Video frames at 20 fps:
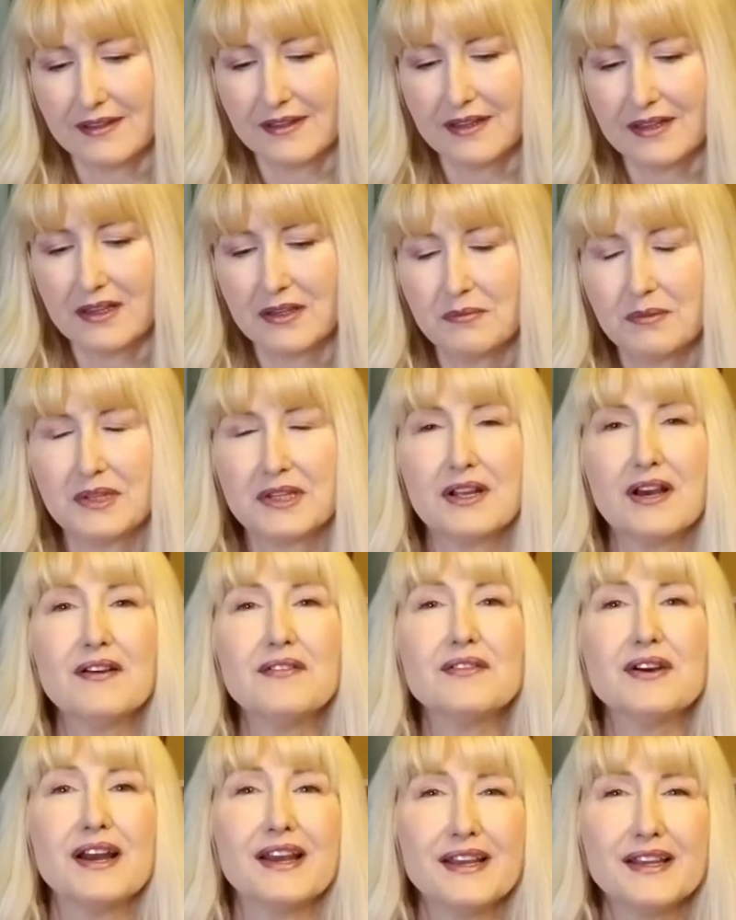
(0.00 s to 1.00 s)
I mean, I,
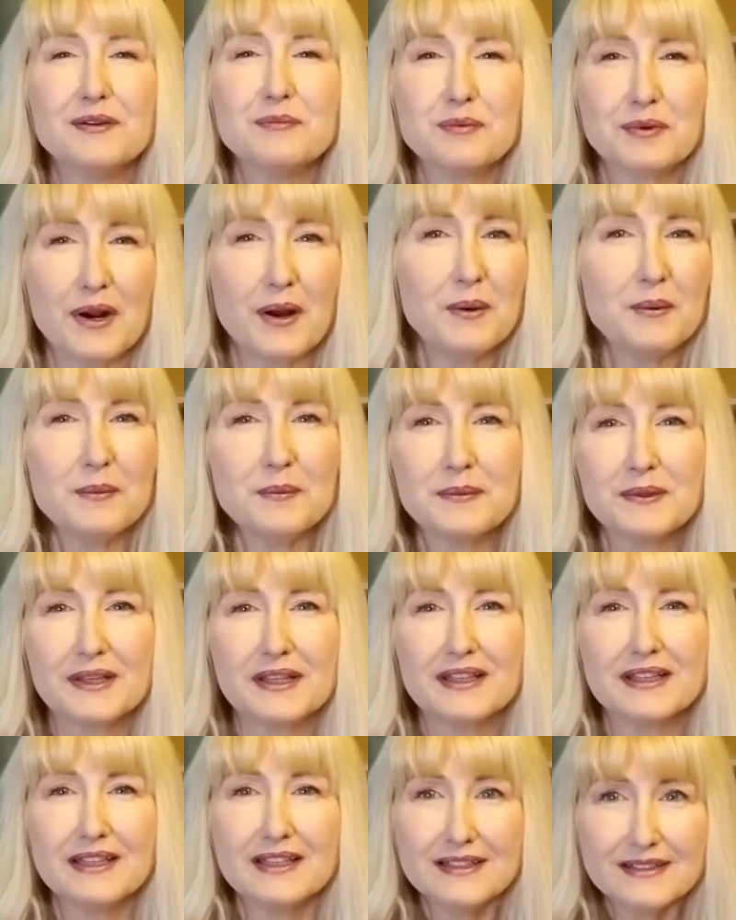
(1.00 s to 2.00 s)
I, could
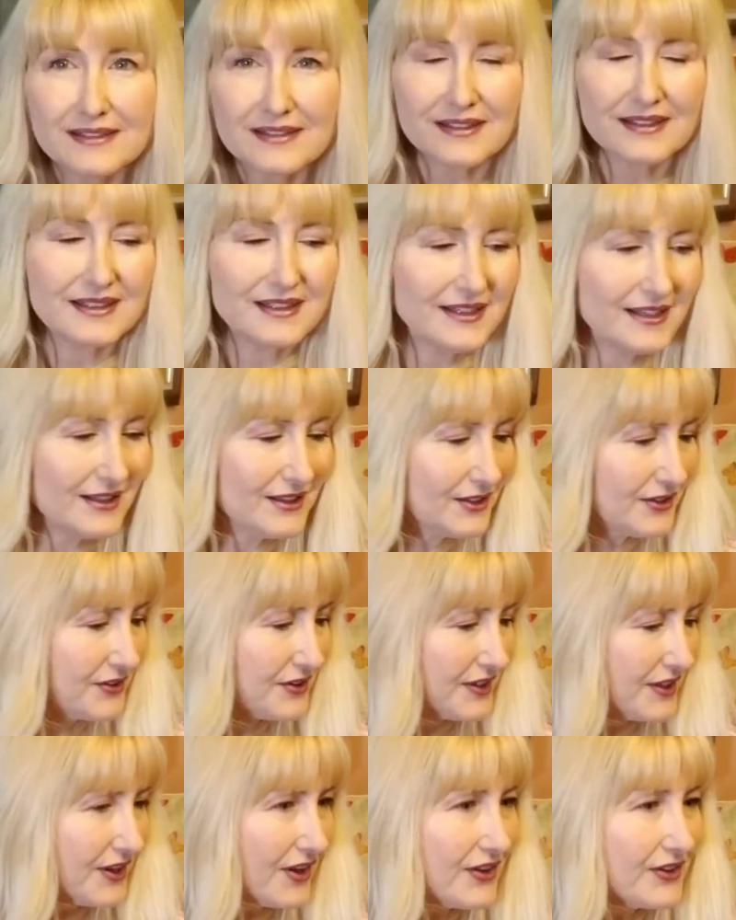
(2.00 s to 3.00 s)
probably easily get
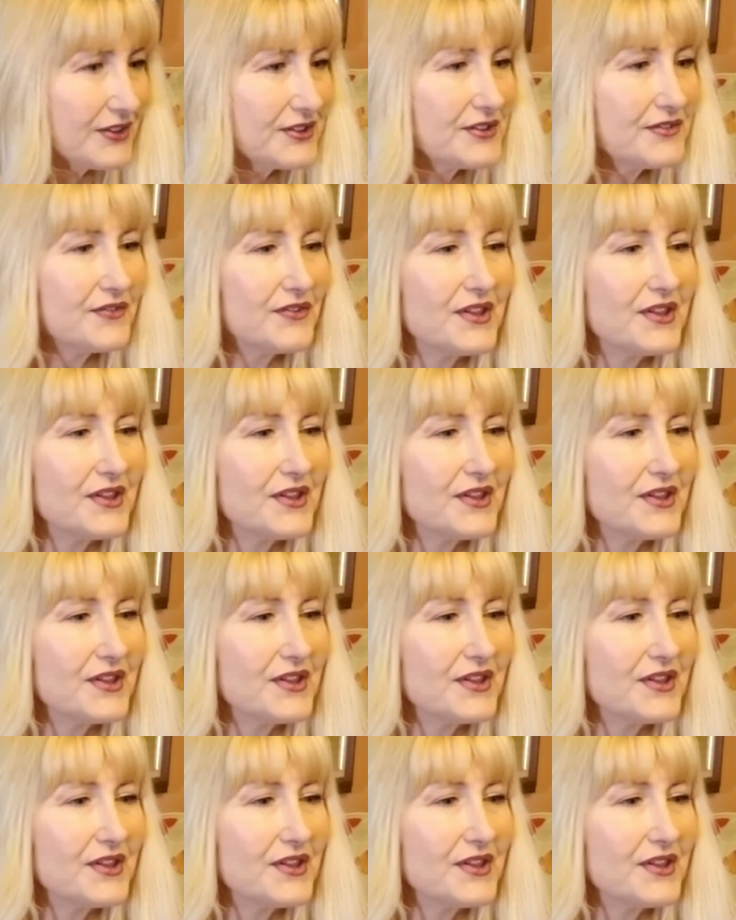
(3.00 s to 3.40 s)
$30 for